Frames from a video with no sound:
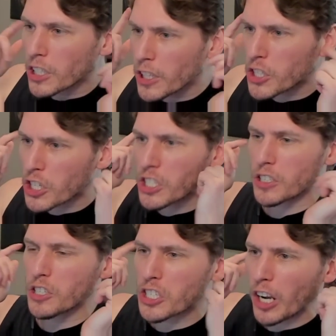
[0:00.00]
delicious
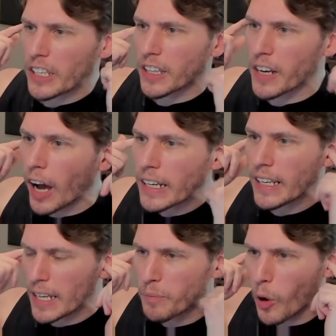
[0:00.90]
succulent
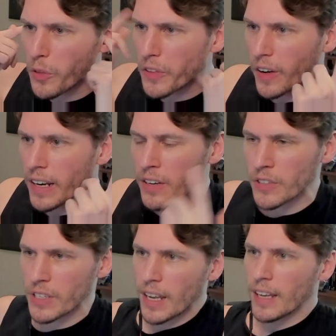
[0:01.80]
honey in both of their
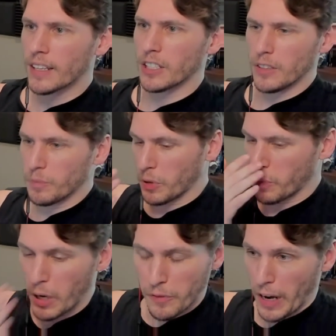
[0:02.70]
ears to pre
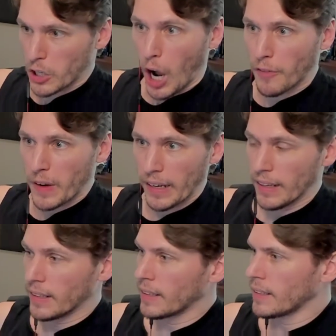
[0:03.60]
prevent coughing.
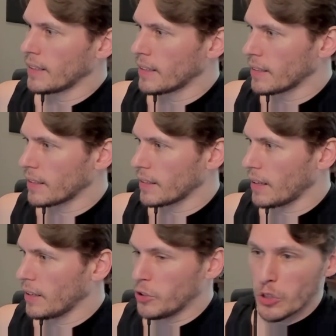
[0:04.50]

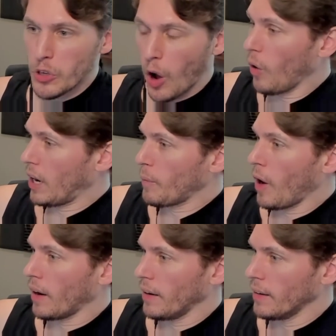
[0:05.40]
You know, come
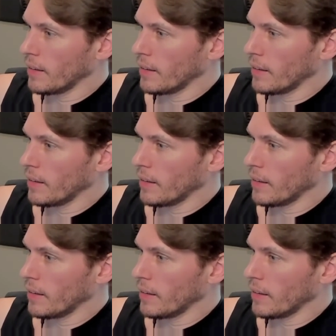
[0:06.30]
on.